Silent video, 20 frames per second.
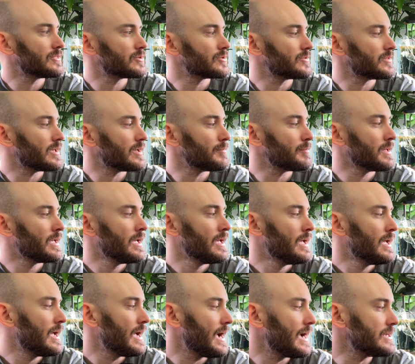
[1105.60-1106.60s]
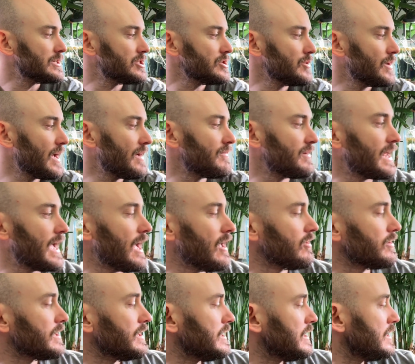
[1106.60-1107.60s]
through them. I do have an
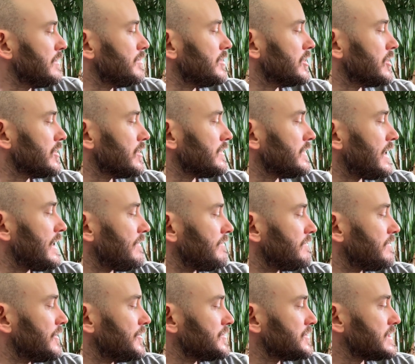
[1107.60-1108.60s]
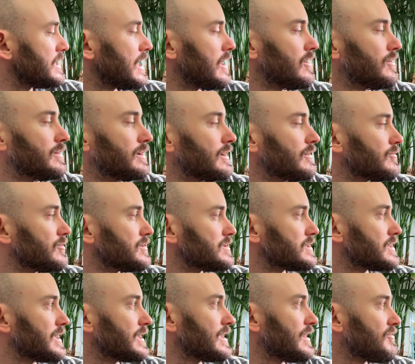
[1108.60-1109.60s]
algae inhibitor that floats out, and everyone's
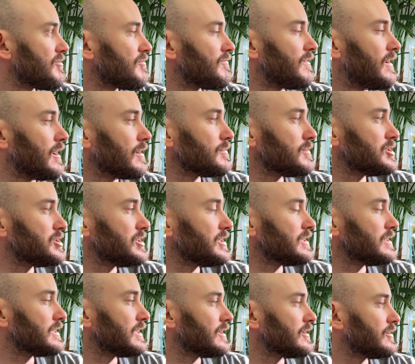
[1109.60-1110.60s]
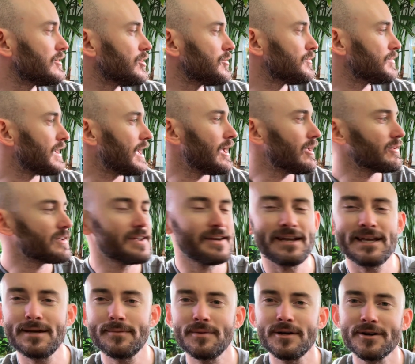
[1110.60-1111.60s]
like, you have a fog machine in there. Nope, algae
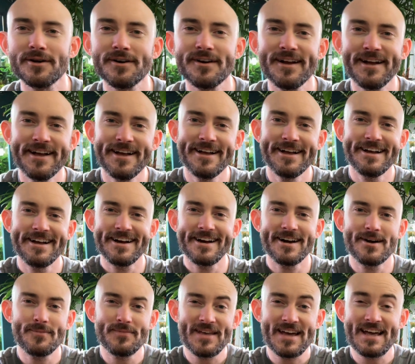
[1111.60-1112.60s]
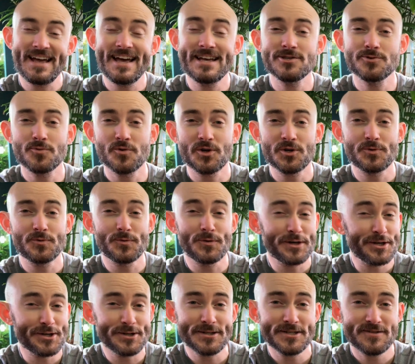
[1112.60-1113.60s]
inhibitor that has worked
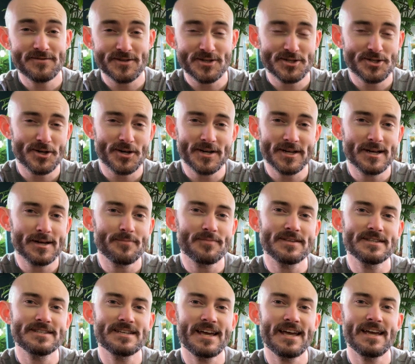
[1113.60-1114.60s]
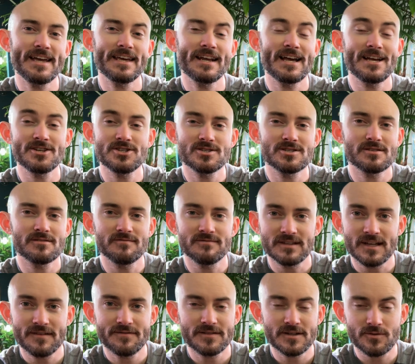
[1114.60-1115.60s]
wonders for starting up the tank, and I just have
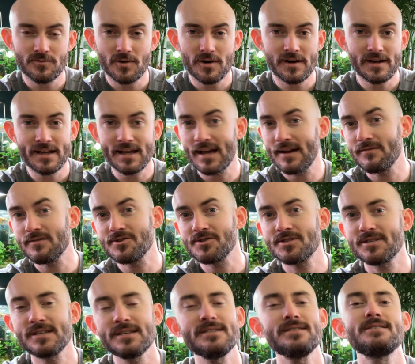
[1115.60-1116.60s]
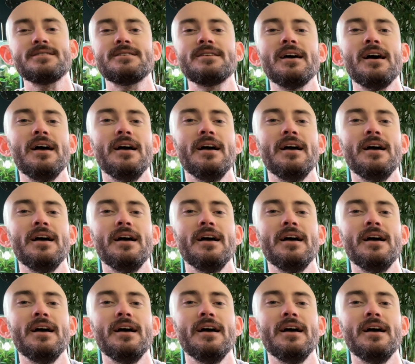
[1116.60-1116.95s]
left it running ever since.